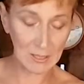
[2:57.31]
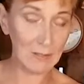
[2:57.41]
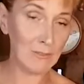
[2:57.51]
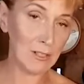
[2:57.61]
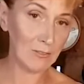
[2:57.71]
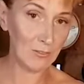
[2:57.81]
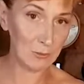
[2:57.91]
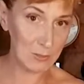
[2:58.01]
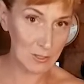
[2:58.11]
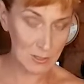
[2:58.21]
even if it
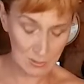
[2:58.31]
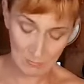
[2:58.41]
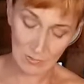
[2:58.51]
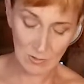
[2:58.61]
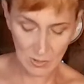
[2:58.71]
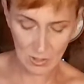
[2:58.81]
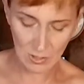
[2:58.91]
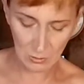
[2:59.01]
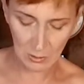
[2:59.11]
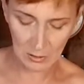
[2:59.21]
was just
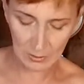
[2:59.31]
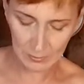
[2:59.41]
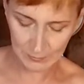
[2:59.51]
quick.